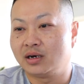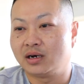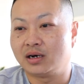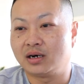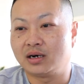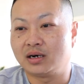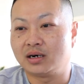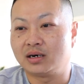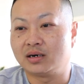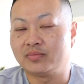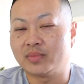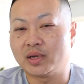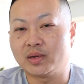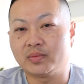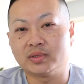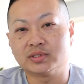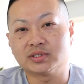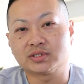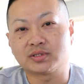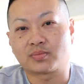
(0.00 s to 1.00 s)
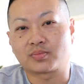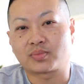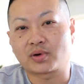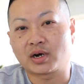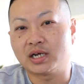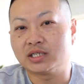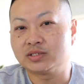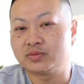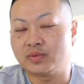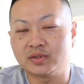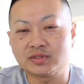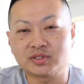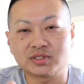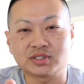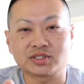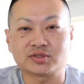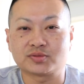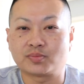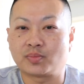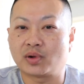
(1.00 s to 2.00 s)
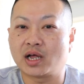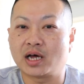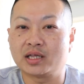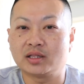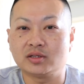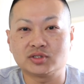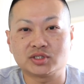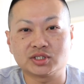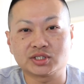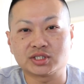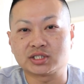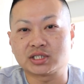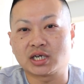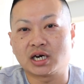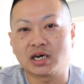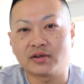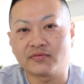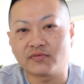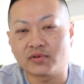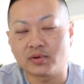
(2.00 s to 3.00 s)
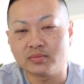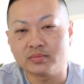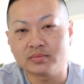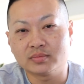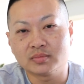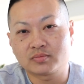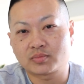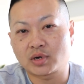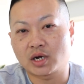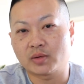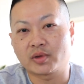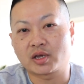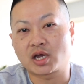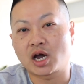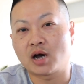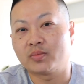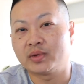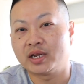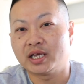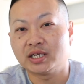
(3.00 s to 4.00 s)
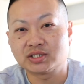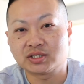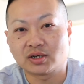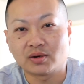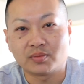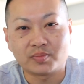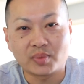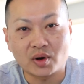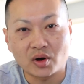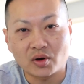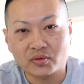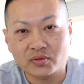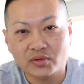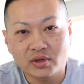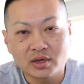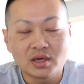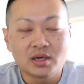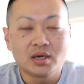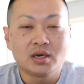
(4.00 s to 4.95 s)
Uh, maybe it's the price, maybe it's the supply. There's just a ton of them. Probably a combination of both.